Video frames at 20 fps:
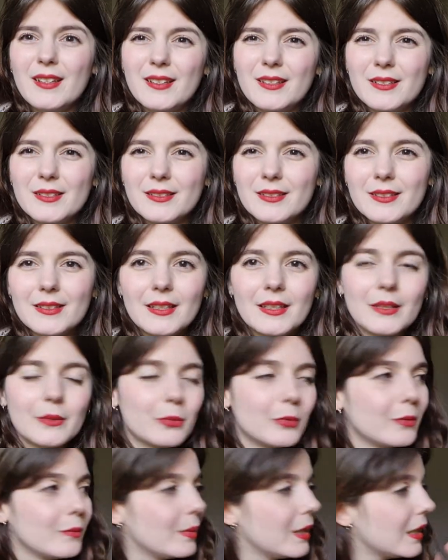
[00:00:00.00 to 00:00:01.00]
and
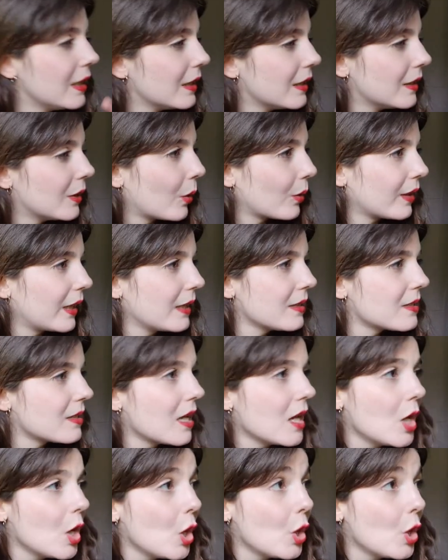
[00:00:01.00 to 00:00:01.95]
it would be not nice.